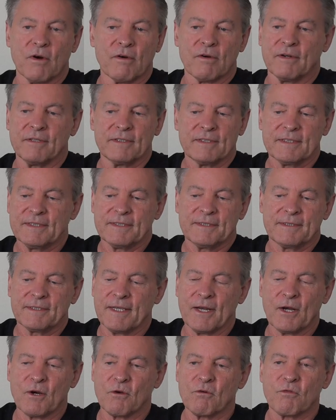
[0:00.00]
for
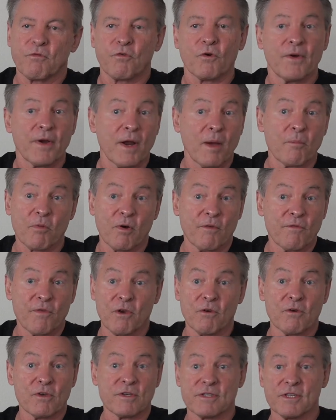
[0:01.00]
a
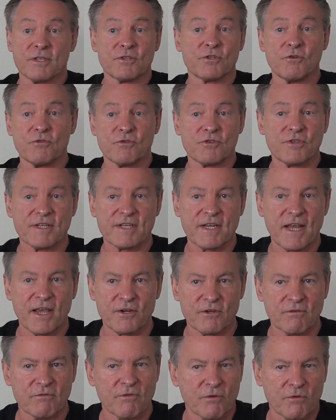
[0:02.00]
number of years, this used
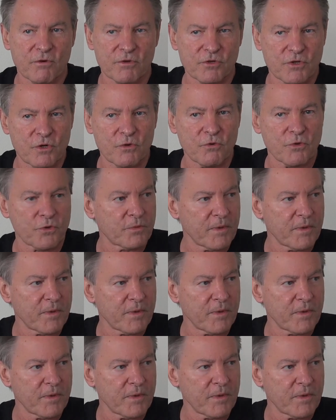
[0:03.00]
to take